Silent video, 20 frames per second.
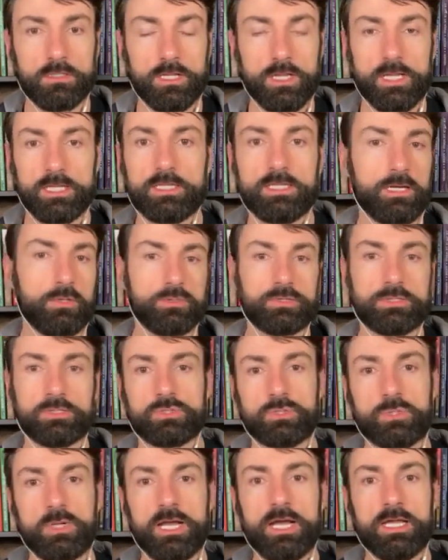hanging out with the
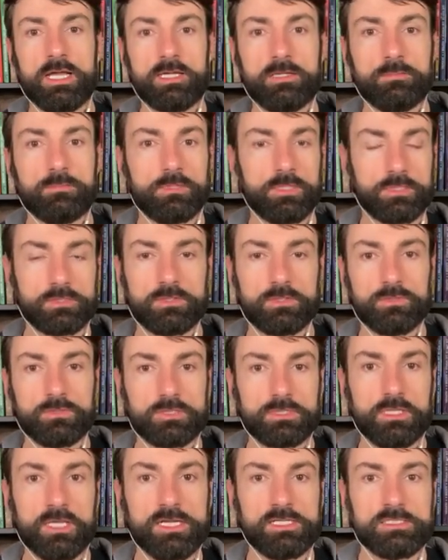tribe, like
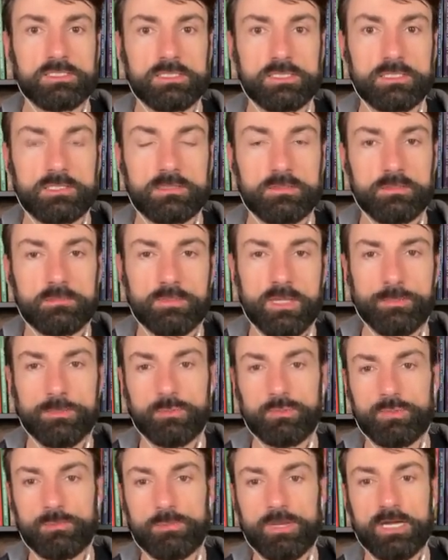socializing,
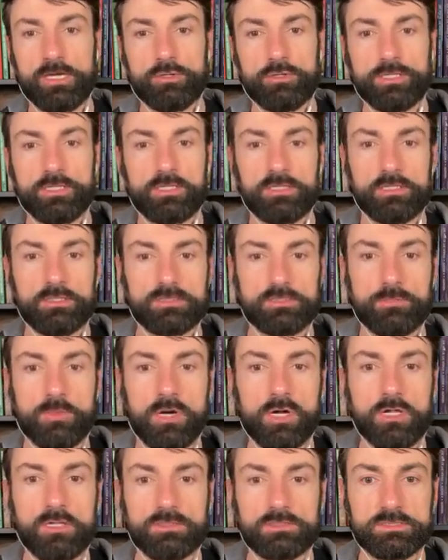maybe repairing a
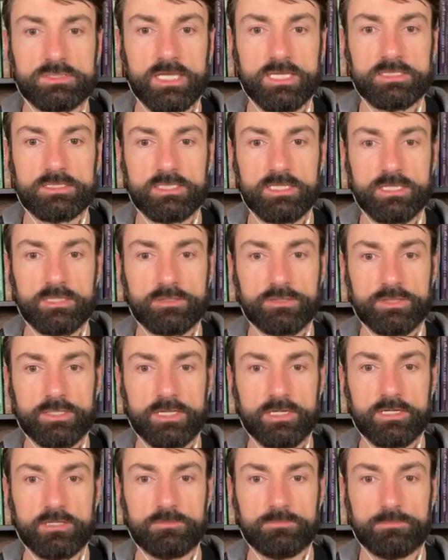small tent here and
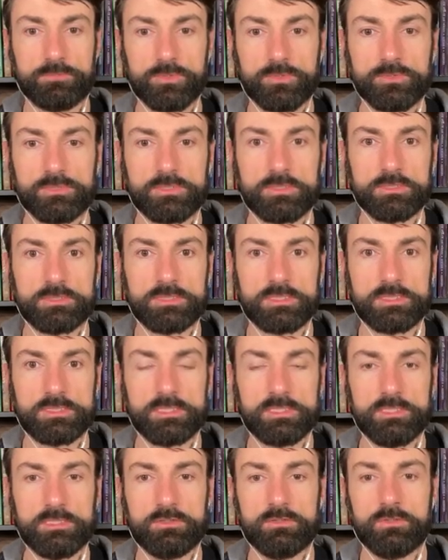there. Bruce, good to
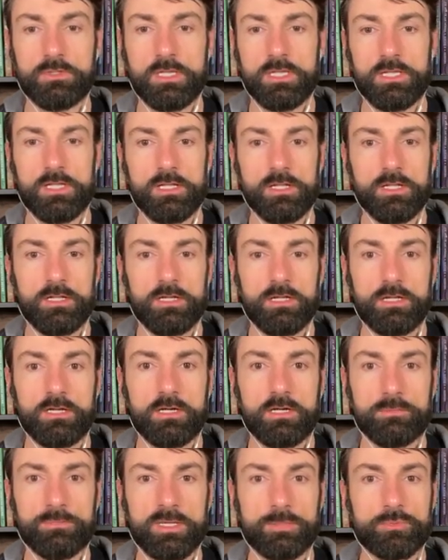see you
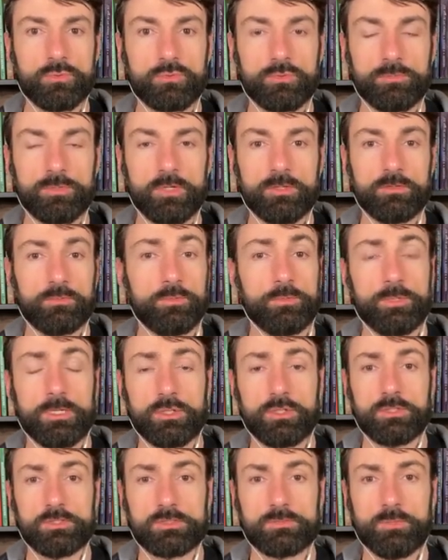uh, maybe rep-
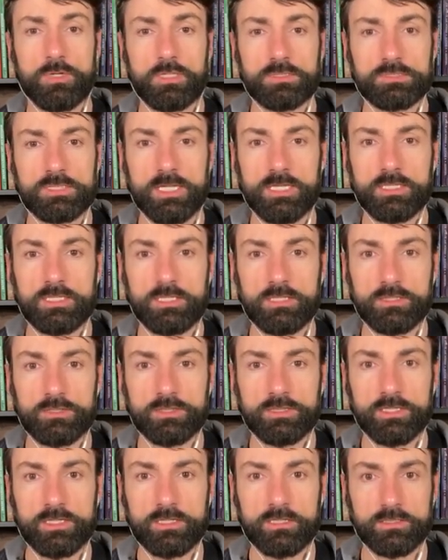repairing a small tent here
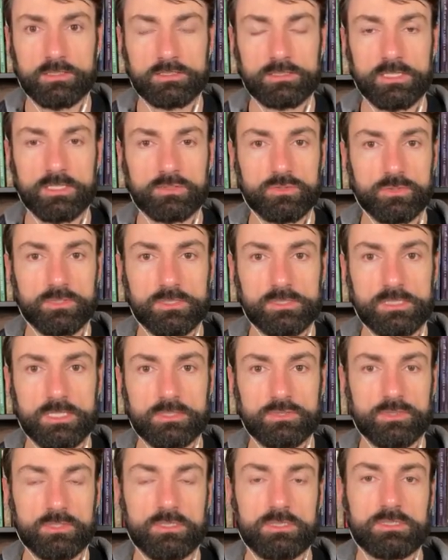and there, etc.,
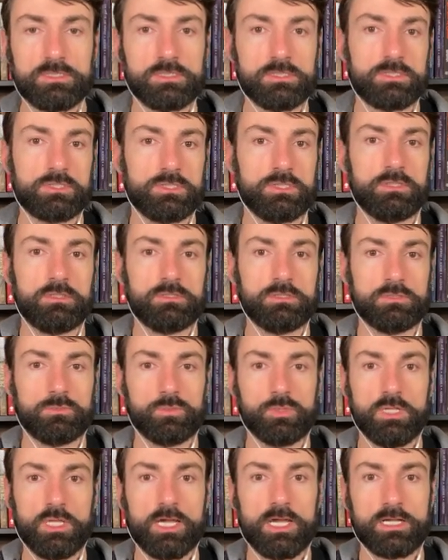etc. And it's just chilled
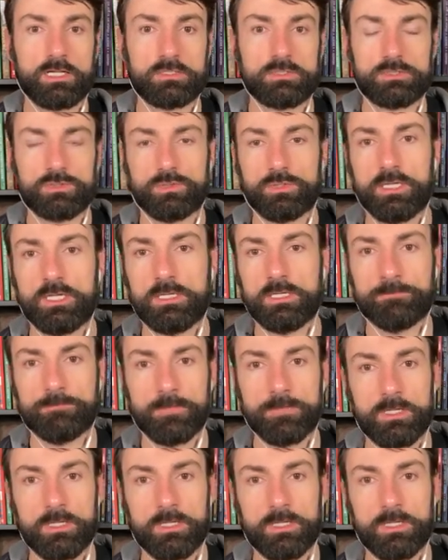and relaxed, okay?